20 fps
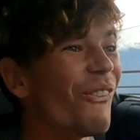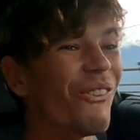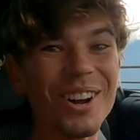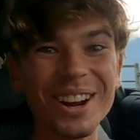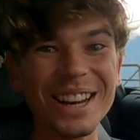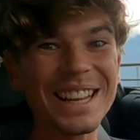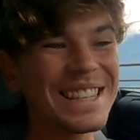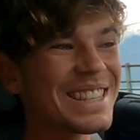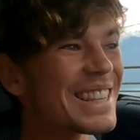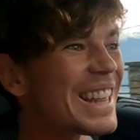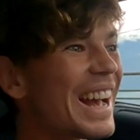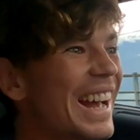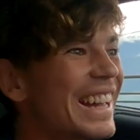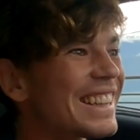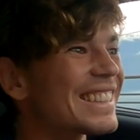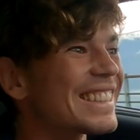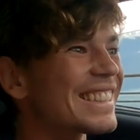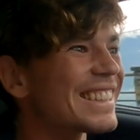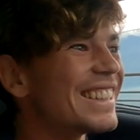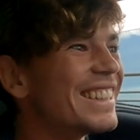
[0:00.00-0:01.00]
what is
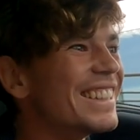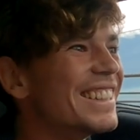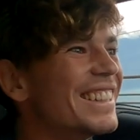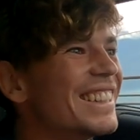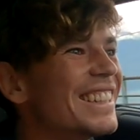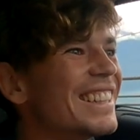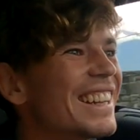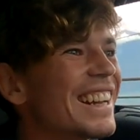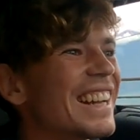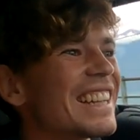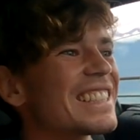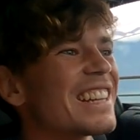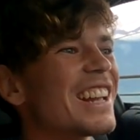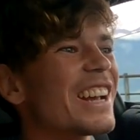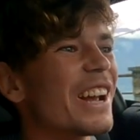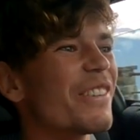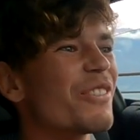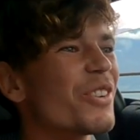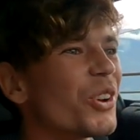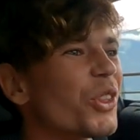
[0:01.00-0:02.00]
that? It's
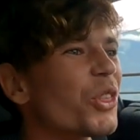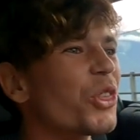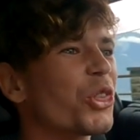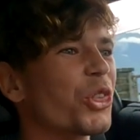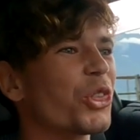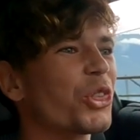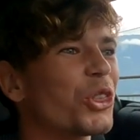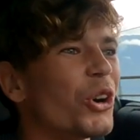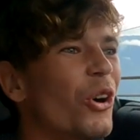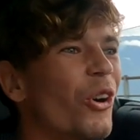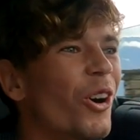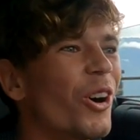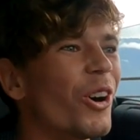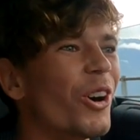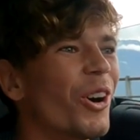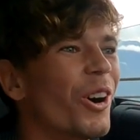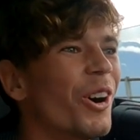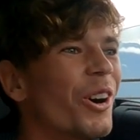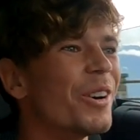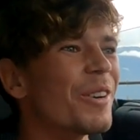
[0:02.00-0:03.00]
like I got
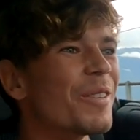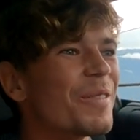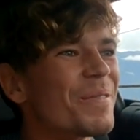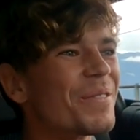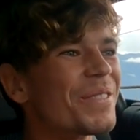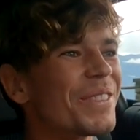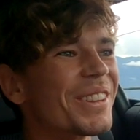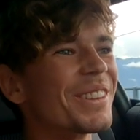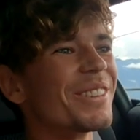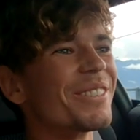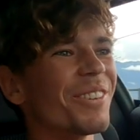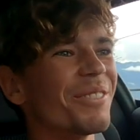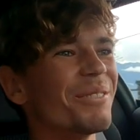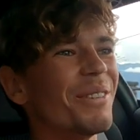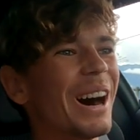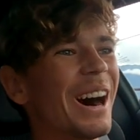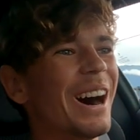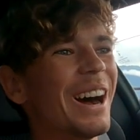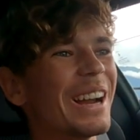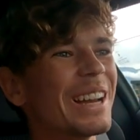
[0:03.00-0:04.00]
Thor
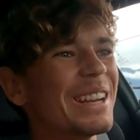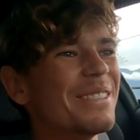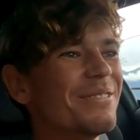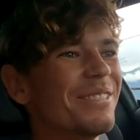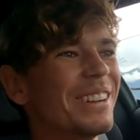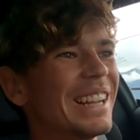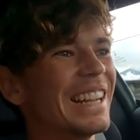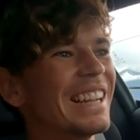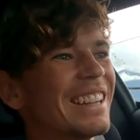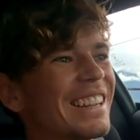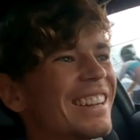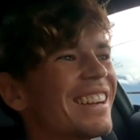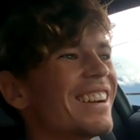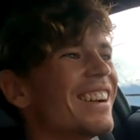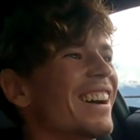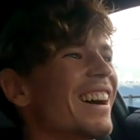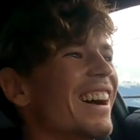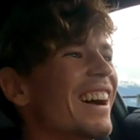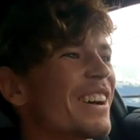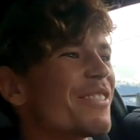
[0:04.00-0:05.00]
behind me
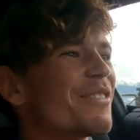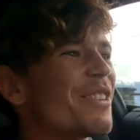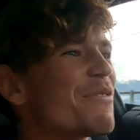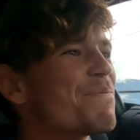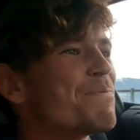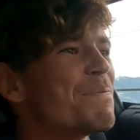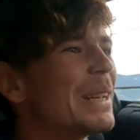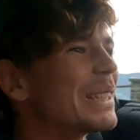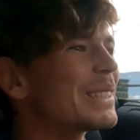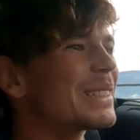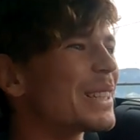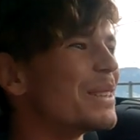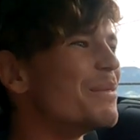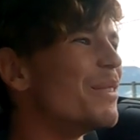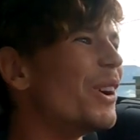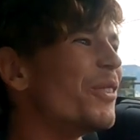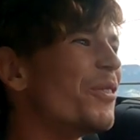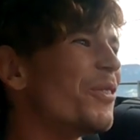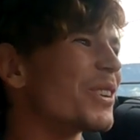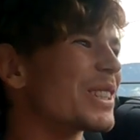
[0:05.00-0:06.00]
and we pissed
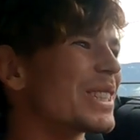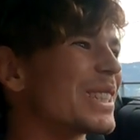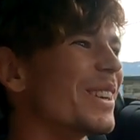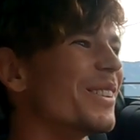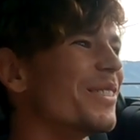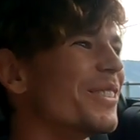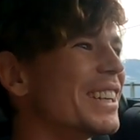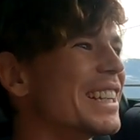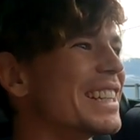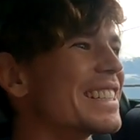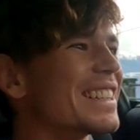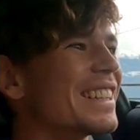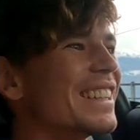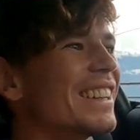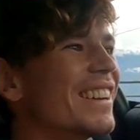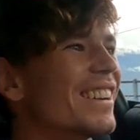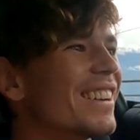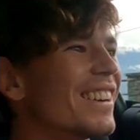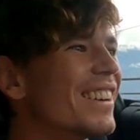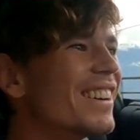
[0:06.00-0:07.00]
him off for some
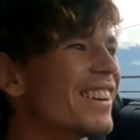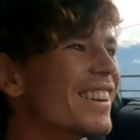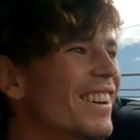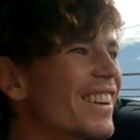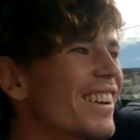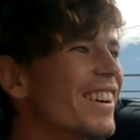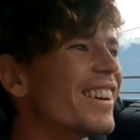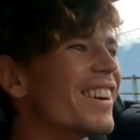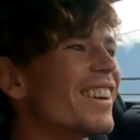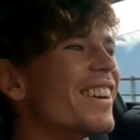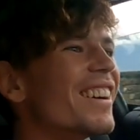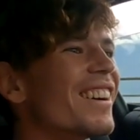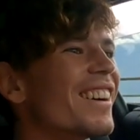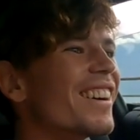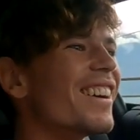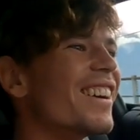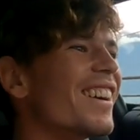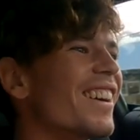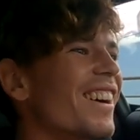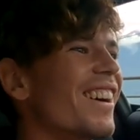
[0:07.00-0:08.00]
reason.
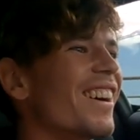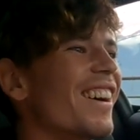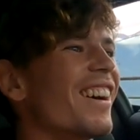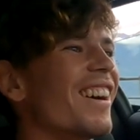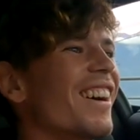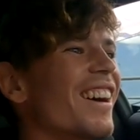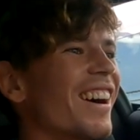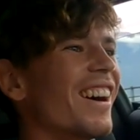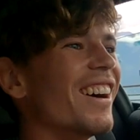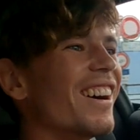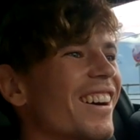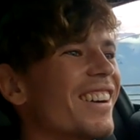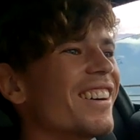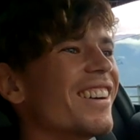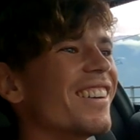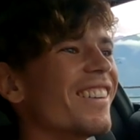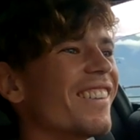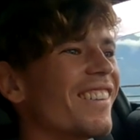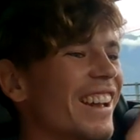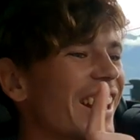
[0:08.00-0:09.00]
Oh,
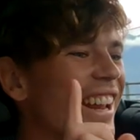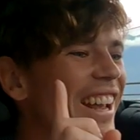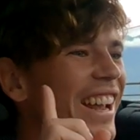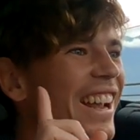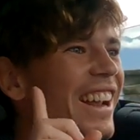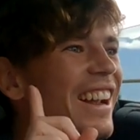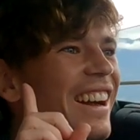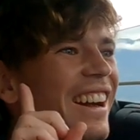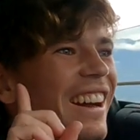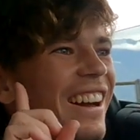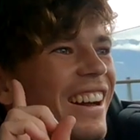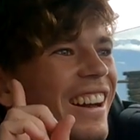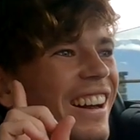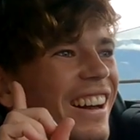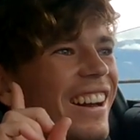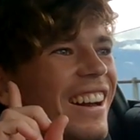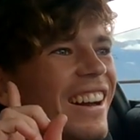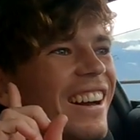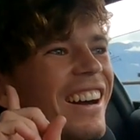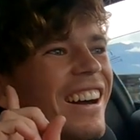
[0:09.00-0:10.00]
ready?
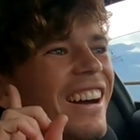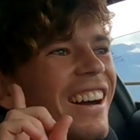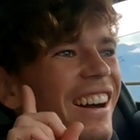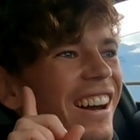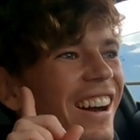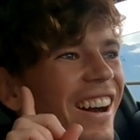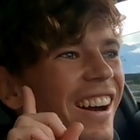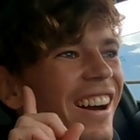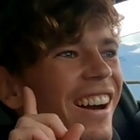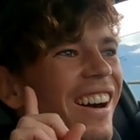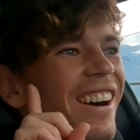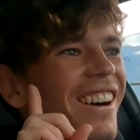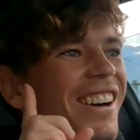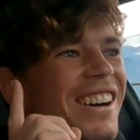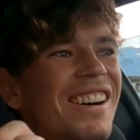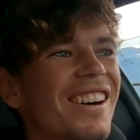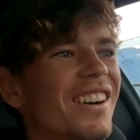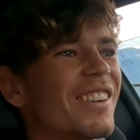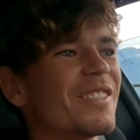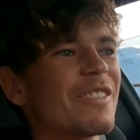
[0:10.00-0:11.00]

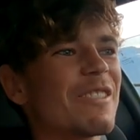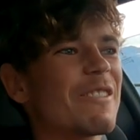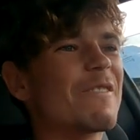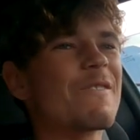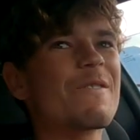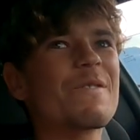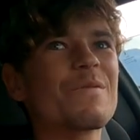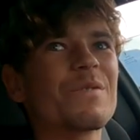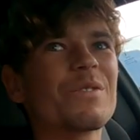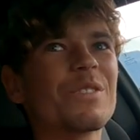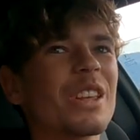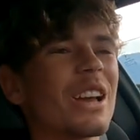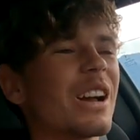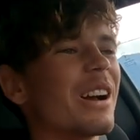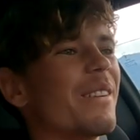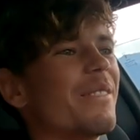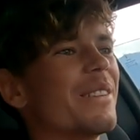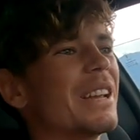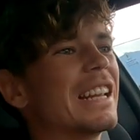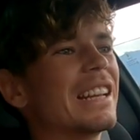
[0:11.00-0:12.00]

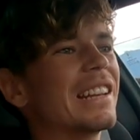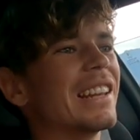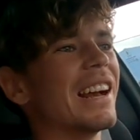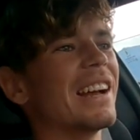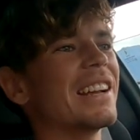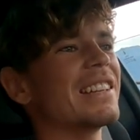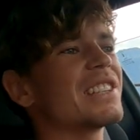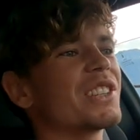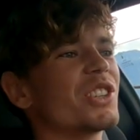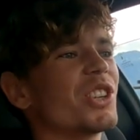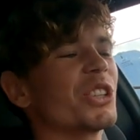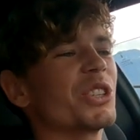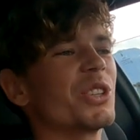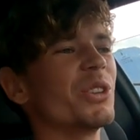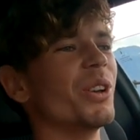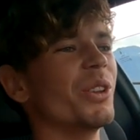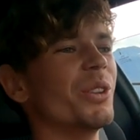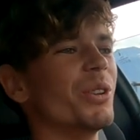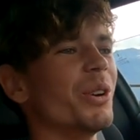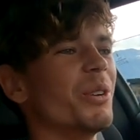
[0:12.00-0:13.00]
I mean, that is just
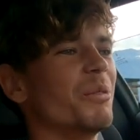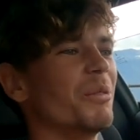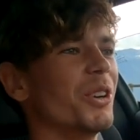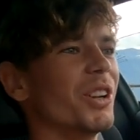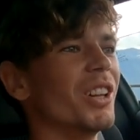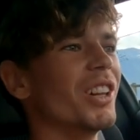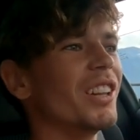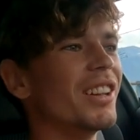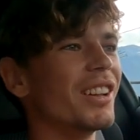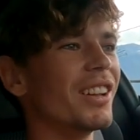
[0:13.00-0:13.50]
not normal.